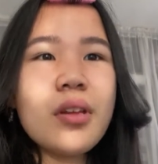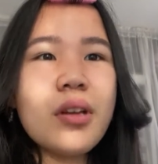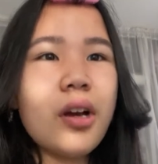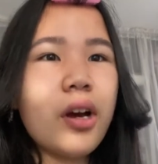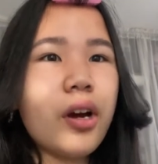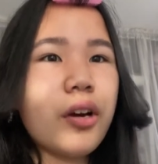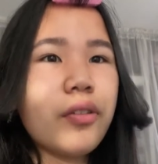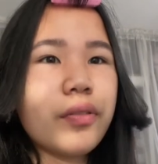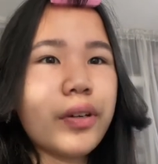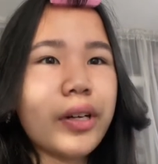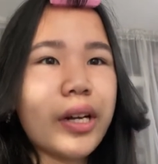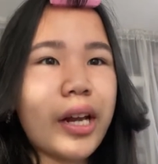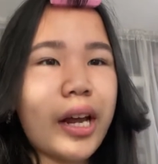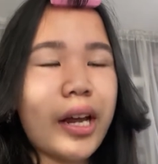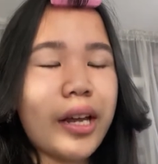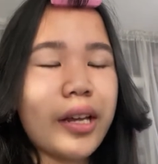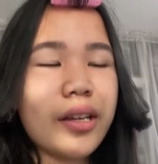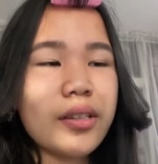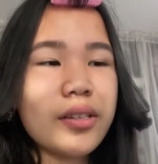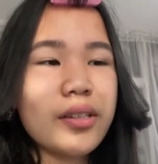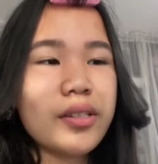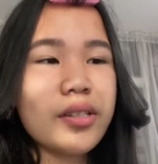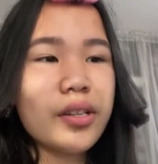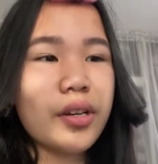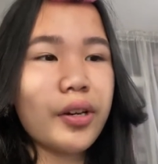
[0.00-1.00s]

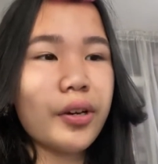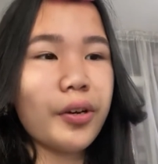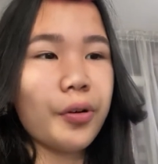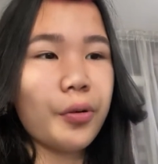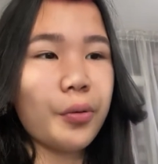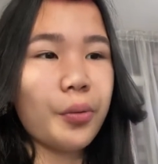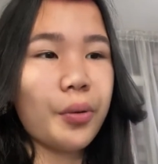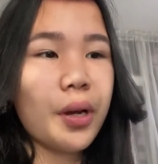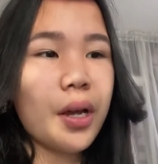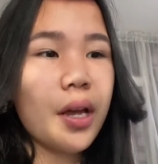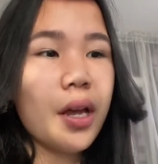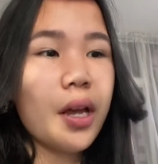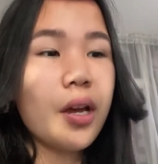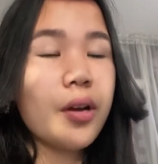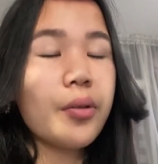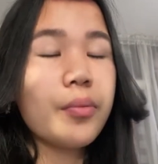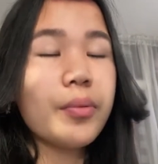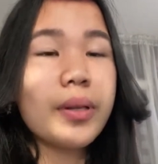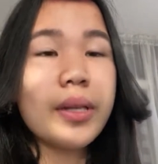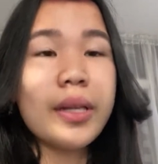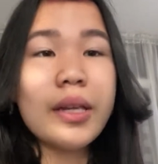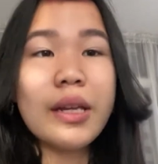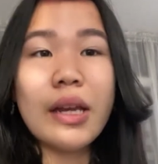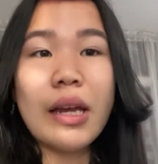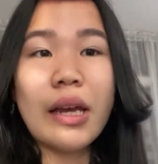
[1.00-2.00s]
overnight so
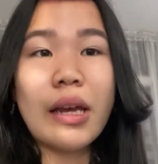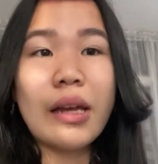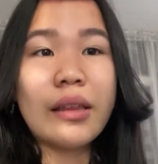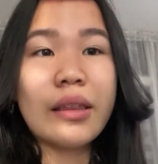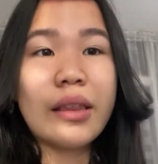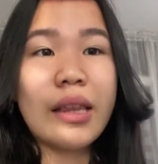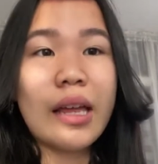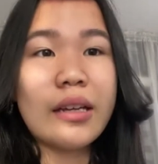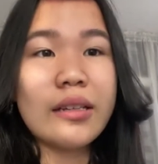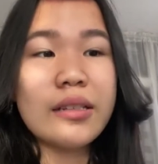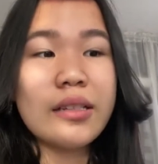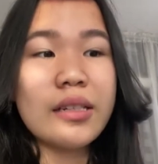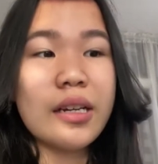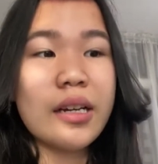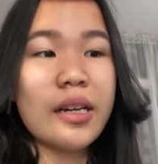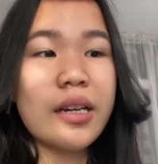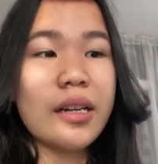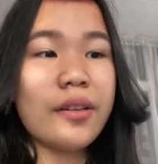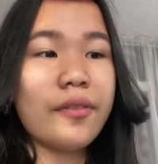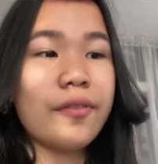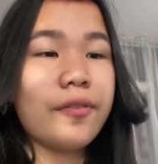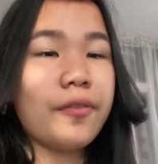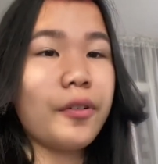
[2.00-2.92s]
need to get that done,